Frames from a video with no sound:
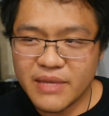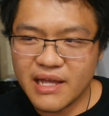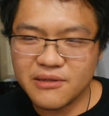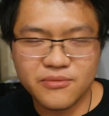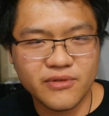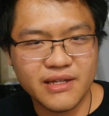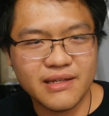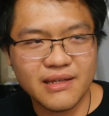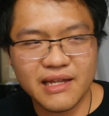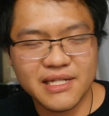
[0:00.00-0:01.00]
there's really,
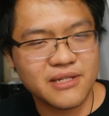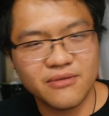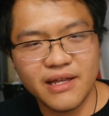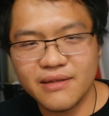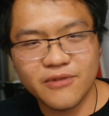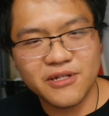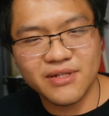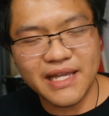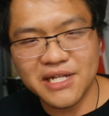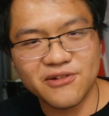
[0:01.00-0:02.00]
I just don't like Ritual
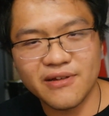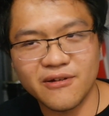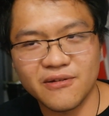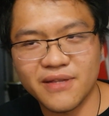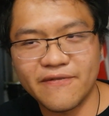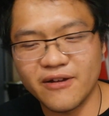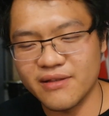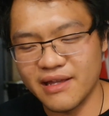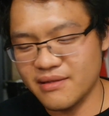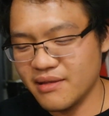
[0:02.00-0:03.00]
Sanctuary or Saffira.
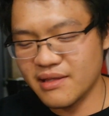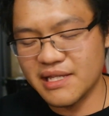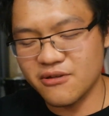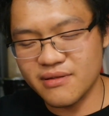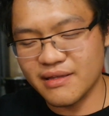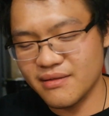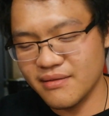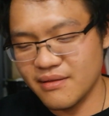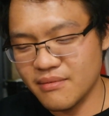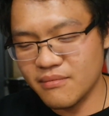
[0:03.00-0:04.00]
Like, these are
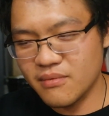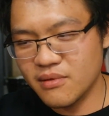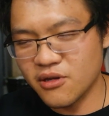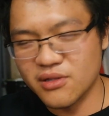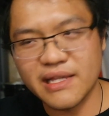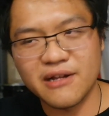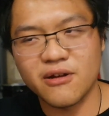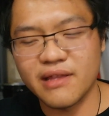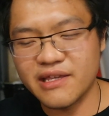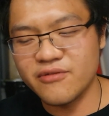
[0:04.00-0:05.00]
turns later
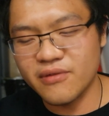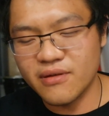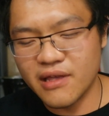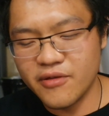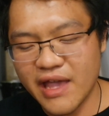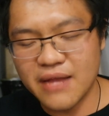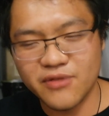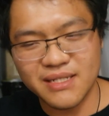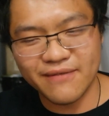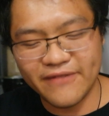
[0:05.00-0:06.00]
on. Like if you end
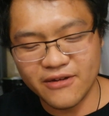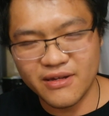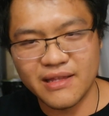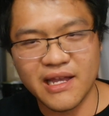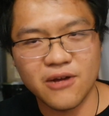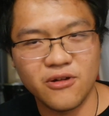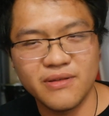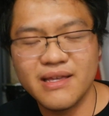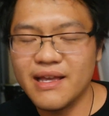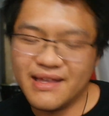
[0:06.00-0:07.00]
with Saffira and Herald,
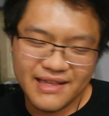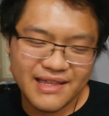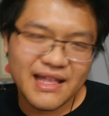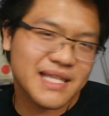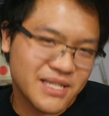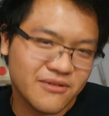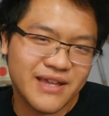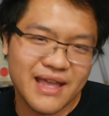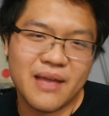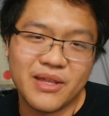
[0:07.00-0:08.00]
that's still
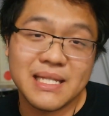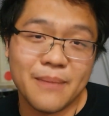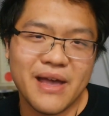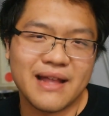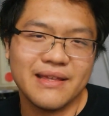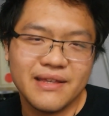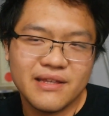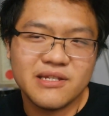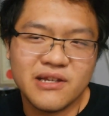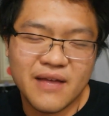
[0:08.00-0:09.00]
okay. I mean, it's not bad.
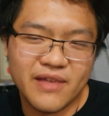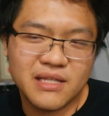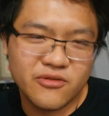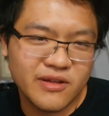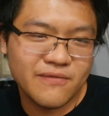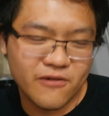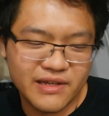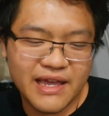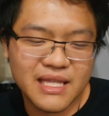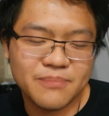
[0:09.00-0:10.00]
You have like 3-4
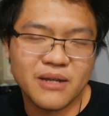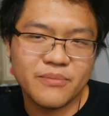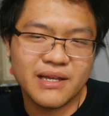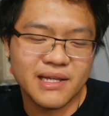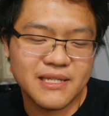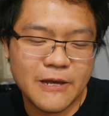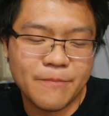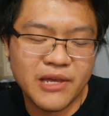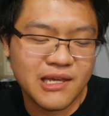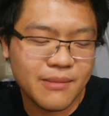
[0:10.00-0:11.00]
negates, but because
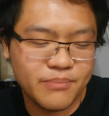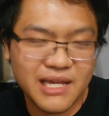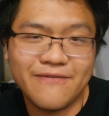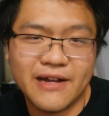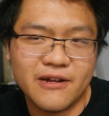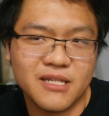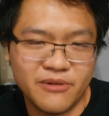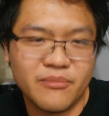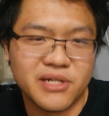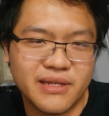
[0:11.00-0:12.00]
PK Fire is
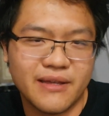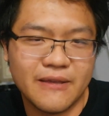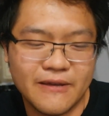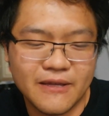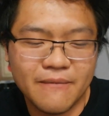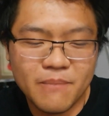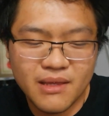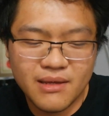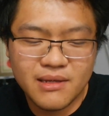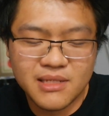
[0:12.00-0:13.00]
pretty much like
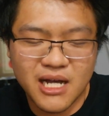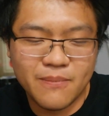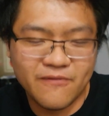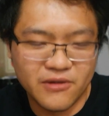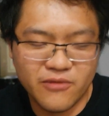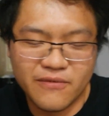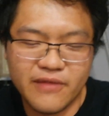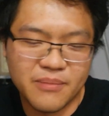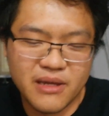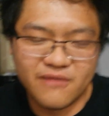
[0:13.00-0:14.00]
the top with
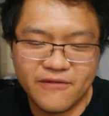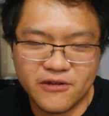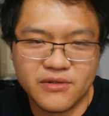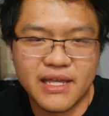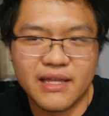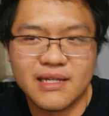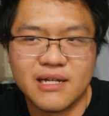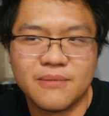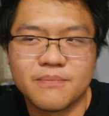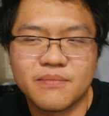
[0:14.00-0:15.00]
like Metal Foes and
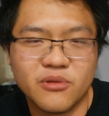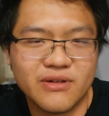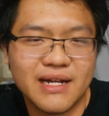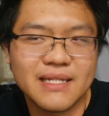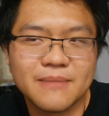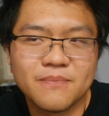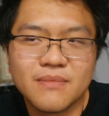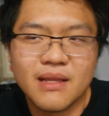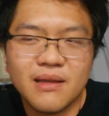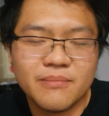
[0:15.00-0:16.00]
Blue Eyes.
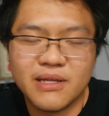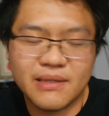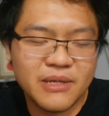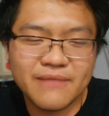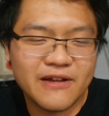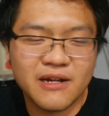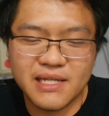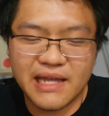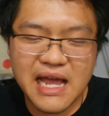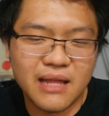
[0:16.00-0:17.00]
PK Fire has
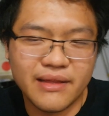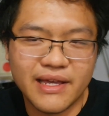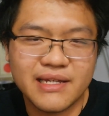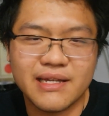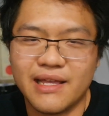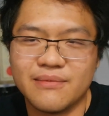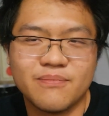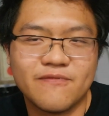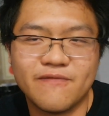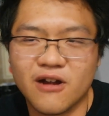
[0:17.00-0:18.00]
like Alec and
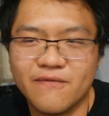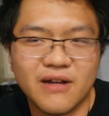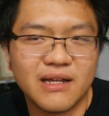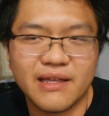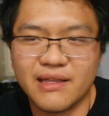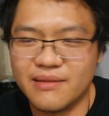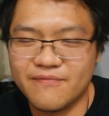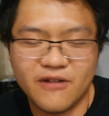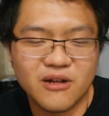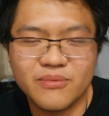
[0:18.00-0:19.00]
Farfoot and
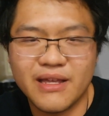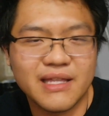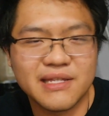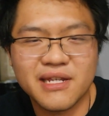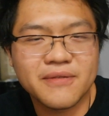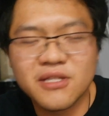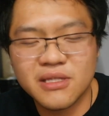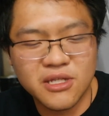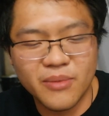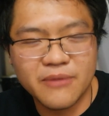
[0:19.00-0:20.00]
Fogblade. There's
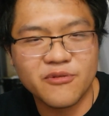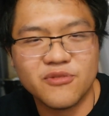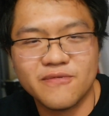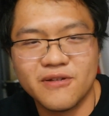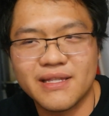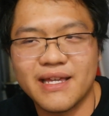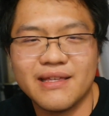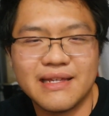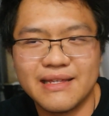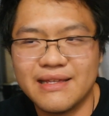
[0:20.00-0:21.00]
just so many removals
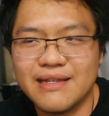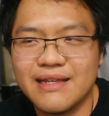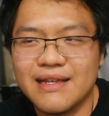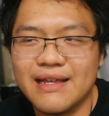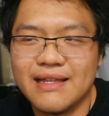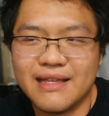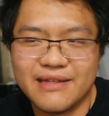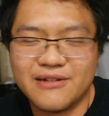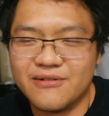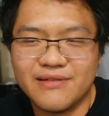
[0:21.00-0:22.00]
that
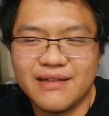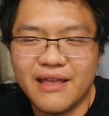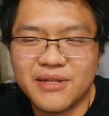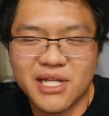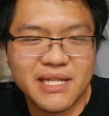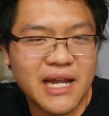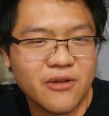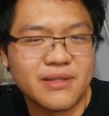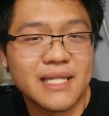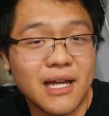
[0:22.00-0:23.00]
you know, just the
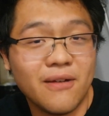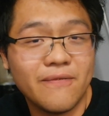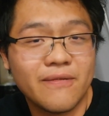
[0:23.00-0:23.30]
Herald itself